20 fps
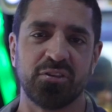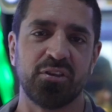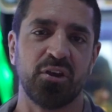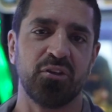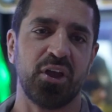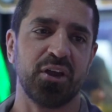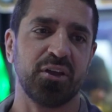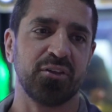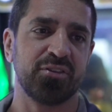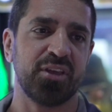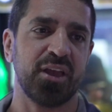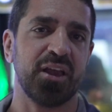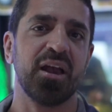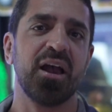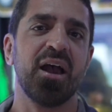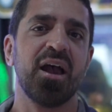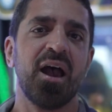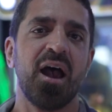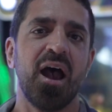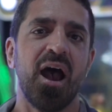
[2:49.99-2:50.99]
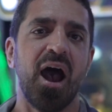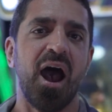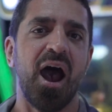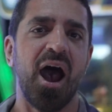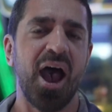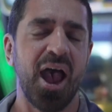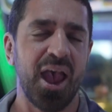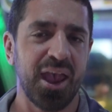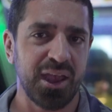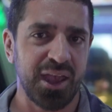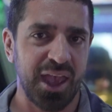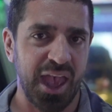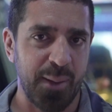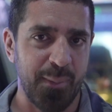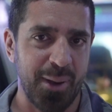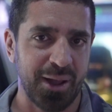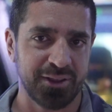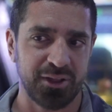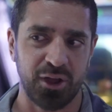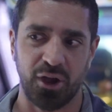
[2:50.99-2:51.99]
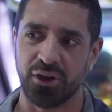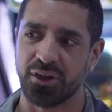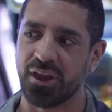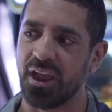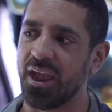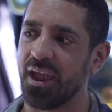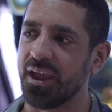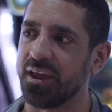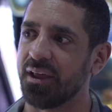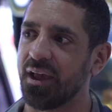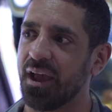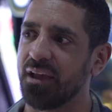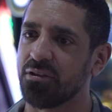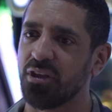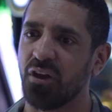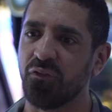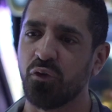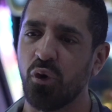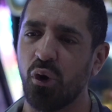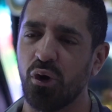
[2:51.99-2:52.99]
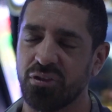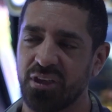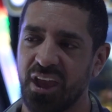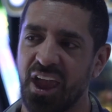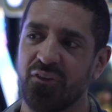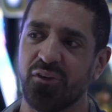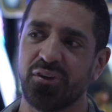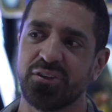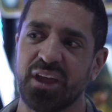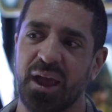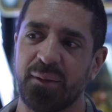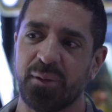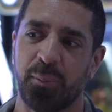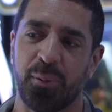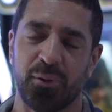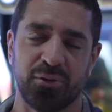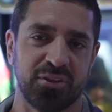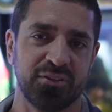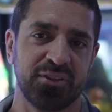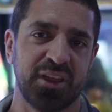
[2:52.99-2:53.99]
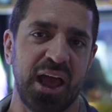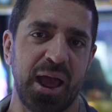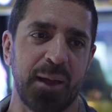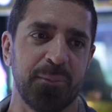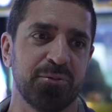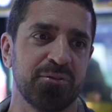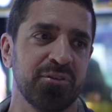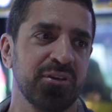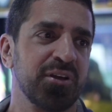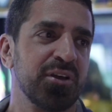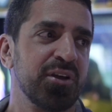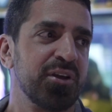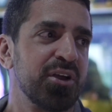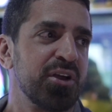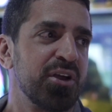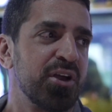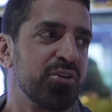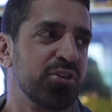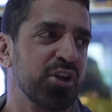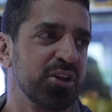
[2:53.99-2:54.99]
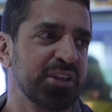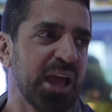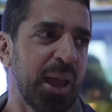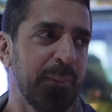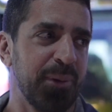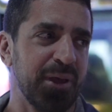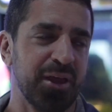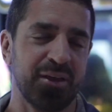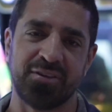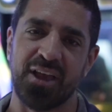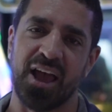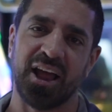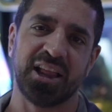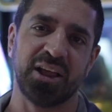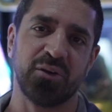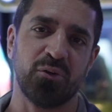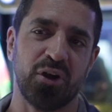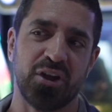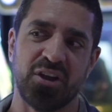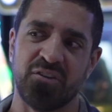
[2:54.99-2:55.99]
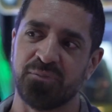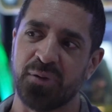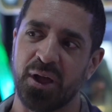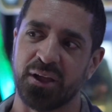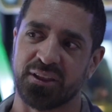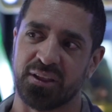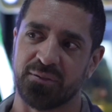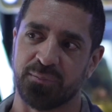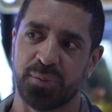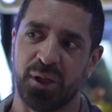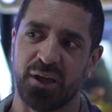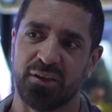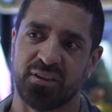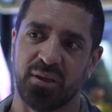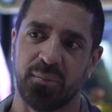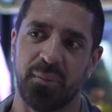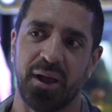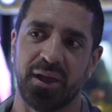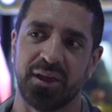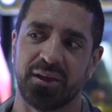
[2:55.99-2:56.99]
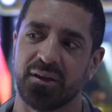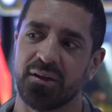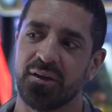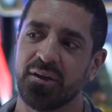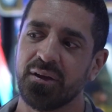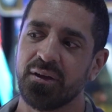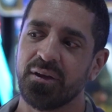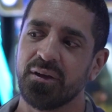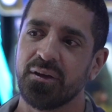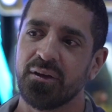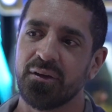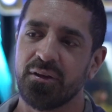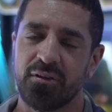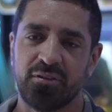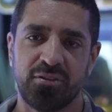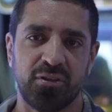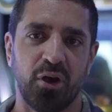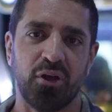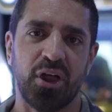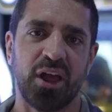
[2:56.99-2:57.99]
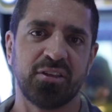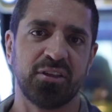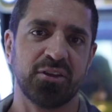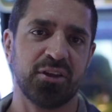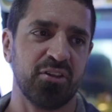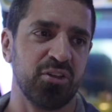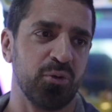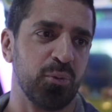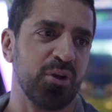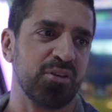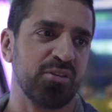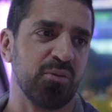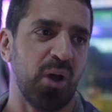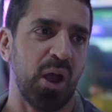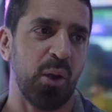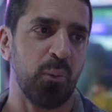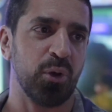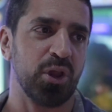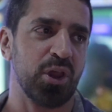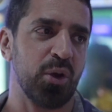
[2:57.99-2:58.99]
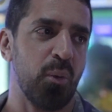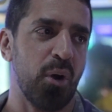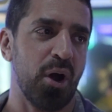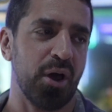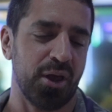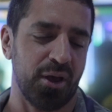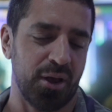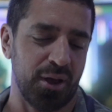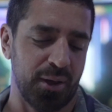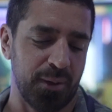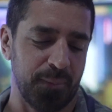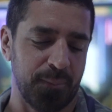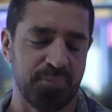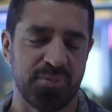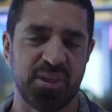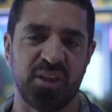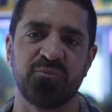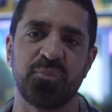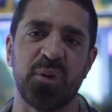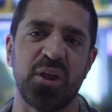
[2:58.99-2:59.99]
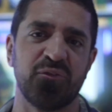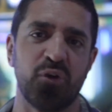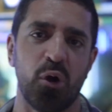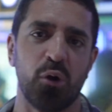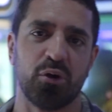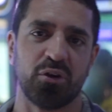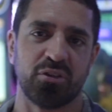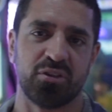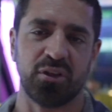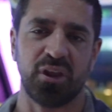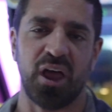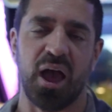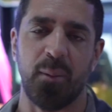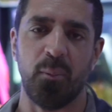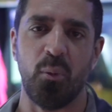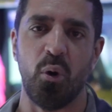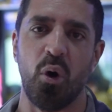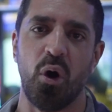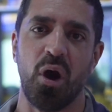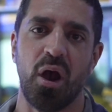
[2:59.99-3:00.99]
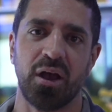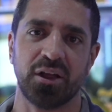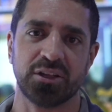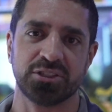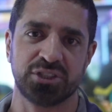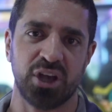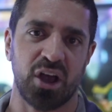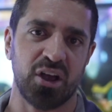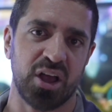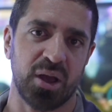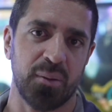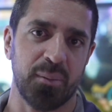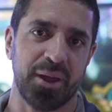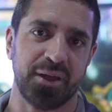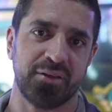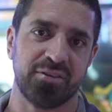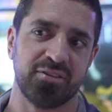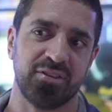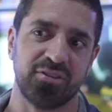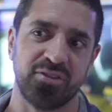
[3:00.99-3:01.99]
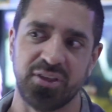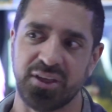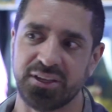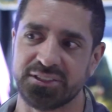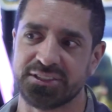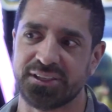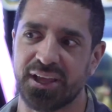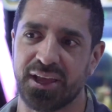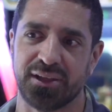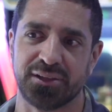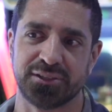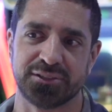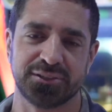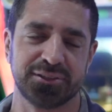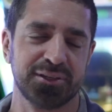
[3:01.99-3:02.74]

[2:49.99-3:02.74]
So they say, I am at the arcade. And so of course, every time the person taps, they're tapping exactly where you place the mic. So that's another reason why I really want to be focused a lot more on shotgun mics these days.